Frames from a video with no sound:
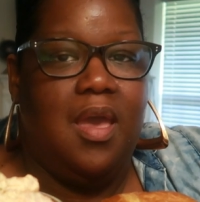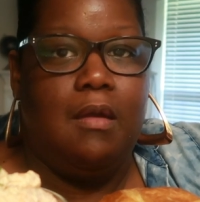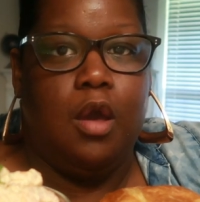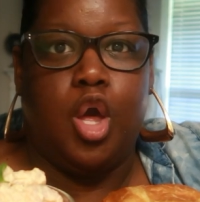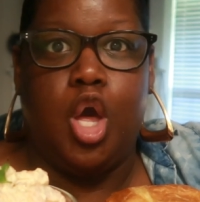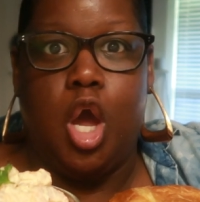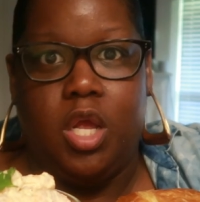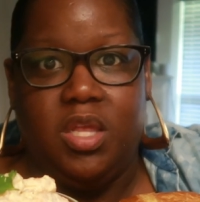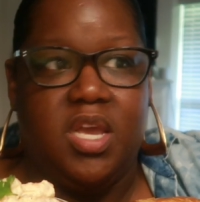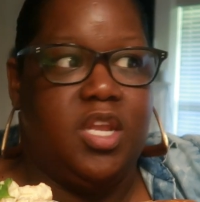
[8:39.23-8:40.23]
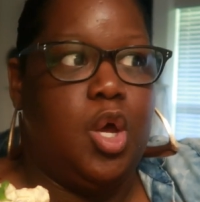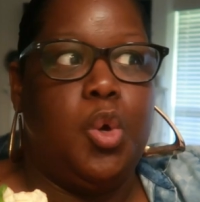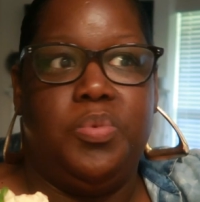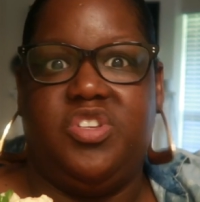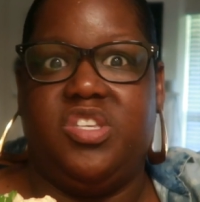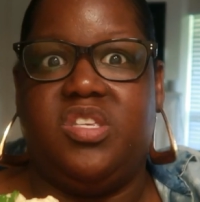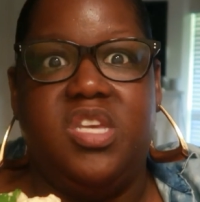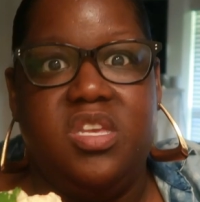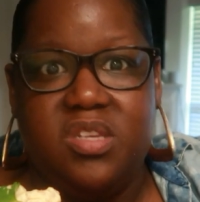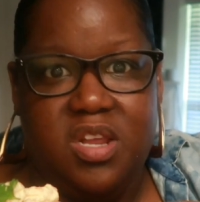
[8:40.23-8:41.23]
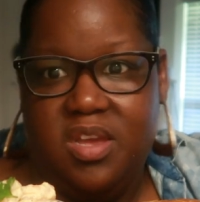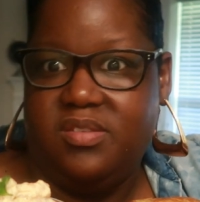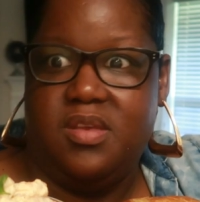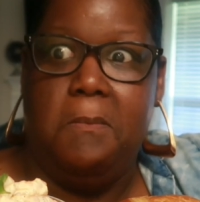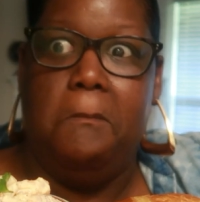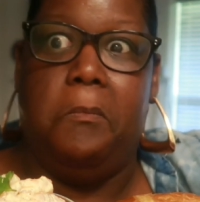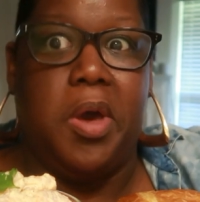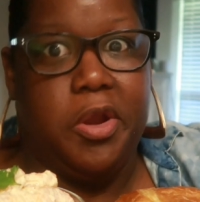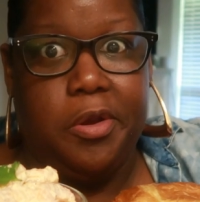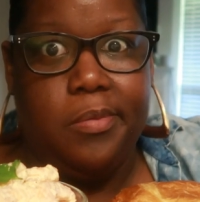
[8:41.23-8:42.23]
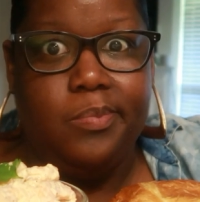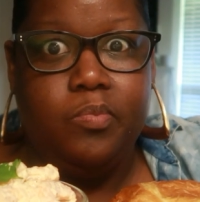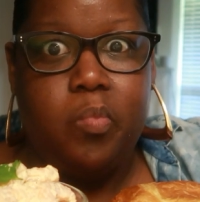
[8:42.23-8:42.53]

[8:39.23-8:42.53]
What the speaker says: like garlic and a whole bunch of seasonings and butter.